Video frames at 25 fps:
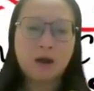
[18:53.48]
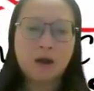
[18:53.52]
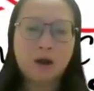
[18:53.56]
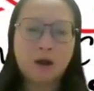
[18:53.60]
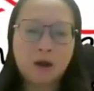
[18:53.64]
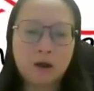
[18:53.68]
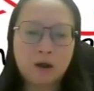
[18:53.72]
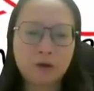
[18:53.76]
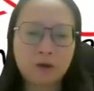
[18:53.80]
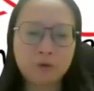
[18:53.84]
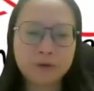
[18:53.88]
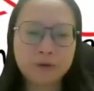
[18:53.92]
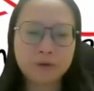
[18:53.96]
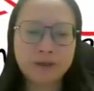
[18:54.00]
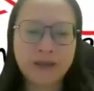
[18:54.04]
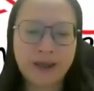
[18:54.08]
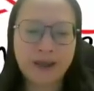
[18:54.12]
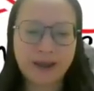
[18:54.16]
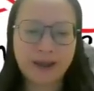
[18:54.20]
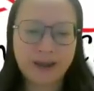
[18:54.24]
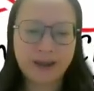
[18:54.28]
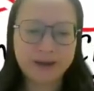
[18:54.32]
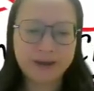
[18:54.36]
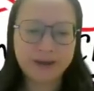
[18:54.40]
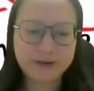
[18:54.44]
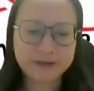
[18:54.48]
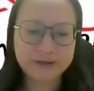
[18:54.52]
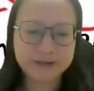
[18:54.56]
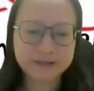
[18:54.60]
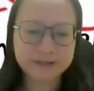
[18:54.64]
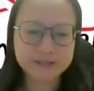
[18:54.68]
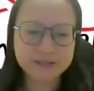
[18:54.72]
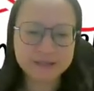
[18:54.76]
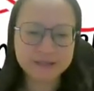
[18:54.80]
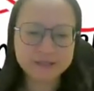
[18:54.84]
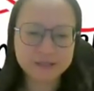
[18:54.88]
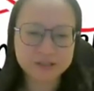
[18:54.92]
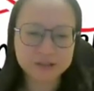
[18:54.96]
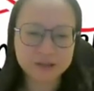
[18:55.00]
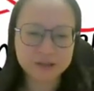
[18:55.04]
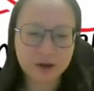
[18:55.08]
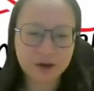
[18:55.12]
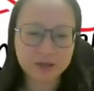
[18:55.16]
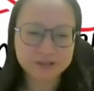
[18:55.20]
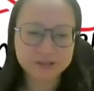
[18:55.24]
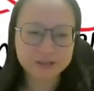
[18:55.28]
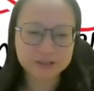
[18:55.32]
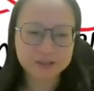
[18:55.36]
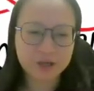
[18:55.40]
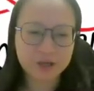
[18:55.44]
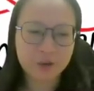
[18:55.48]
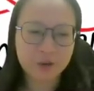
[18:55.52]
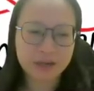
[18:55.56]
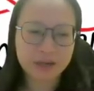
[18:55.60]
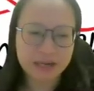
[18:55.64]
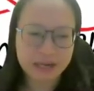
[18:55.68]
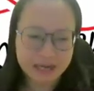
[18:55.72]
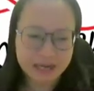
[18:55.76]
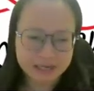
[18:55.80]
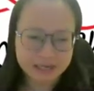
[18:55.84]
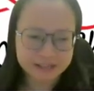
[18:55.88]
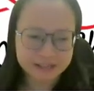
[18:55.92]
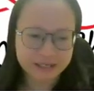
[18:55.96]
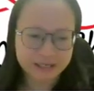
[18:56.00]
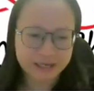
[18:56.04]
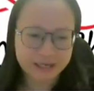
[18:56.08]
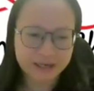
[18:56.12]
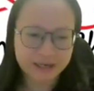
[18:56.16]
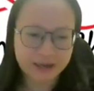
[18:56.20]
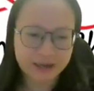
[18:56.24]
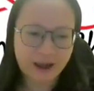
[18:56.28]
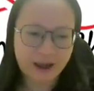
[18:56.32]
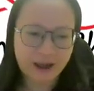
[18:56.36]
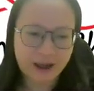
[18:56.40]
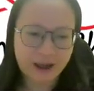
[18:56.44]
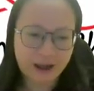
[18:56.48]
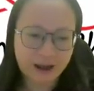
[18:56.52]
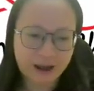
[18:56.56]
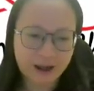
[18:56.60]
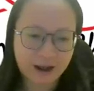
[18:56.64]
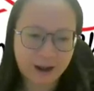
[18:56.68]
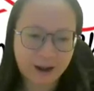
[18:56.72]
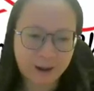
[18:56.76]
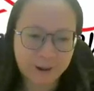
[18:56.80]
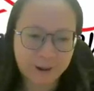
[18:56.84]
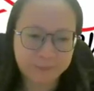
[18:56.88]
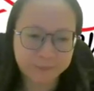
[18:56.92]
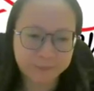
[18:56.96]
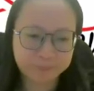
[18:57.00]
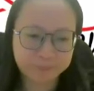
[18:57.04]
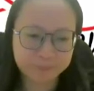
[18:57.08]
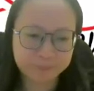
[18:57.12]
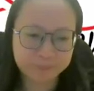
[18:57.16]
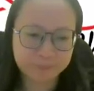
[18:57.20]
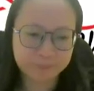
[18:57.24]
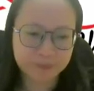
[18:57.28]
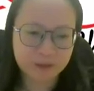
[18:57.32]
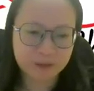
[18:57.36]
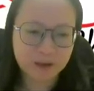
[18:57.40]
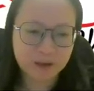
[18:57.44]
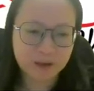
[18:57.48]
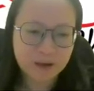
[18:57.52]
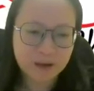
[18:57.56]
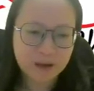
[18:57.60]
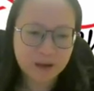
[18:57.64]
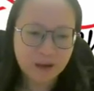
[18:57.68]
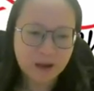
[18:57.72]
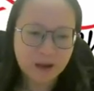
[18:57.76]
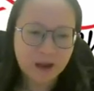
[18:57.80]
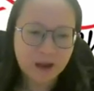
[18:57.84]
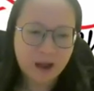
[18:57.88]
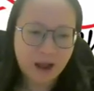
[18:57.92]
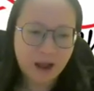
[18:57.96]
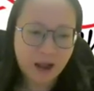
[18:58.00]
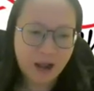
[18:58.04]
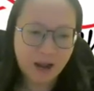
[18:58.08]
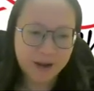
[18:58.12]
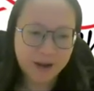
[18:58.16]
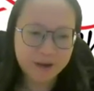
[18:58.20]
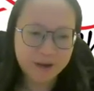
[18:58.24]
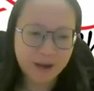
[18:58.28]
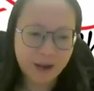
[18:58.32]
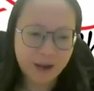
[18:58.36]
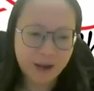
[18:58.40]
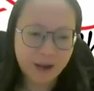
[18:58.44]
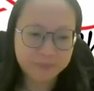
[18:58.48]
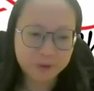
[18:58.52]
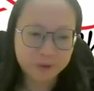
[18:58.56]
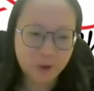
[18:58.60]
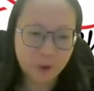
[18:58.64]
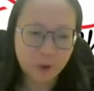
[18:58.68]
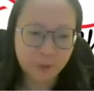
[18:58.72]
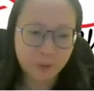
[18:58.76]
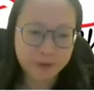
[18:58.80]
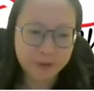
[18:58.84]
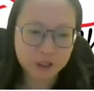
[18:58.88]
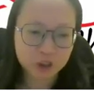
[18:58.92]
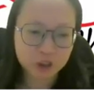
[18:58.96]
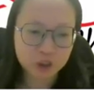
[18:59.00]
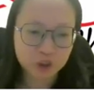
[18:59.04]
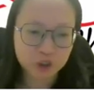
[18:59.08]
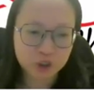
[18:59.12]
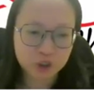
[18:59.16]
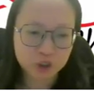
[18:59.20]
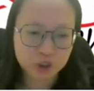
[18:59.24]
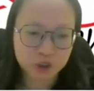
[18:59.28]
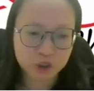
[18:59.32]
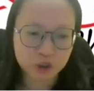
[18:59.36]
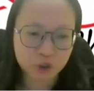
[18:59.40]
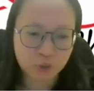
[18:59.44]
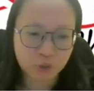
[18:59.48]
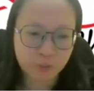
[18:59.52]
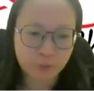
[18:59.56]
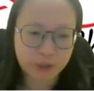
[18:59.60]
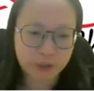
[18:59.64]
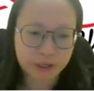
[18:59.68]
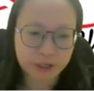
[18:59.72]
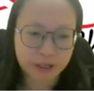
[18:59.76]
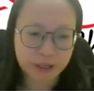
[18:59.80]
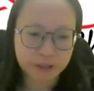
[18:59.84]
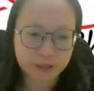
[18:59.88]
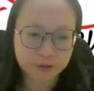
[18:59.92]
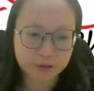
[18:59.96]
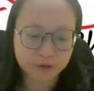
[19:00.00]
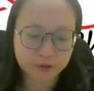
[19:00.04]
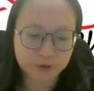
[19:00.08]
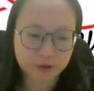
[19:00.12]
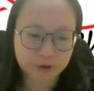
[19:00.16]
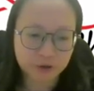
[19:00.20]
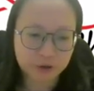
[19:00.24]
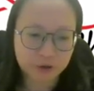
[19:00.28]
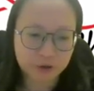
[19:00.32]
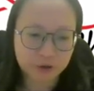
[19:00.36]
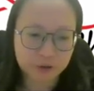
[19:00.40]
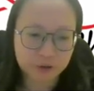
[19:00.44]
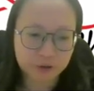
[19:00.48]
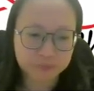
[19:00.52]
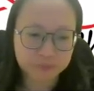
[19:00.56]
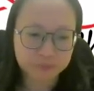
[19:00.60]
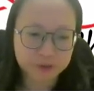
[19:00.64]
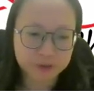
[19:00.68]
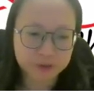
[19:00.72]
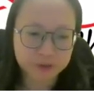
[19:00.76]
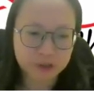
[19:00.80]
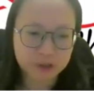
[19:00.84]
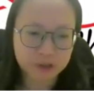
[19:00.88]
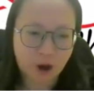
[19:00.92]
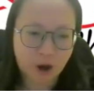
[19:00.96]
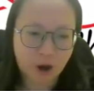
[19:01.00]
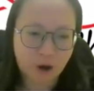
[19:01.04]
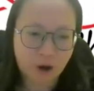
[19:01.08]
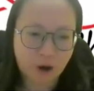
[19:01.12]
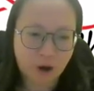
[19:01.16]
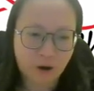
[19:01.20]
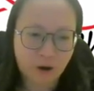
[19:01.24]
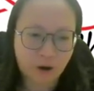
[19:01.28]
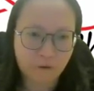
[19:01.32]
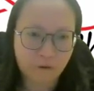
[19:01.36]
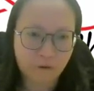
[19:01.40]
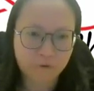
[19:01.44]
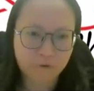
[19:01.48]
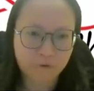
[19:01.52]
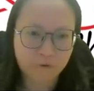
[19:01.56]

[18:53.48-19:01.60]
Okay, this is not so easy. I am going to do it in terms of